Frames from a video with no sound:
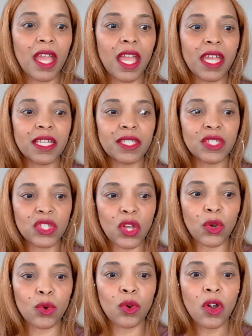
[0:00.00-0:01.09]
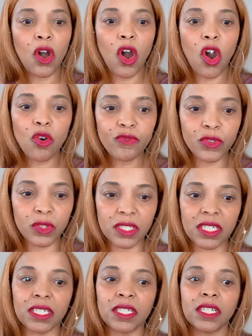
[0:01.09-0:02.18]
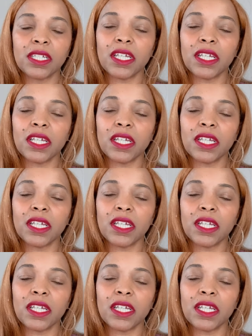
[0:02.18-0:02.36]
And so hopefully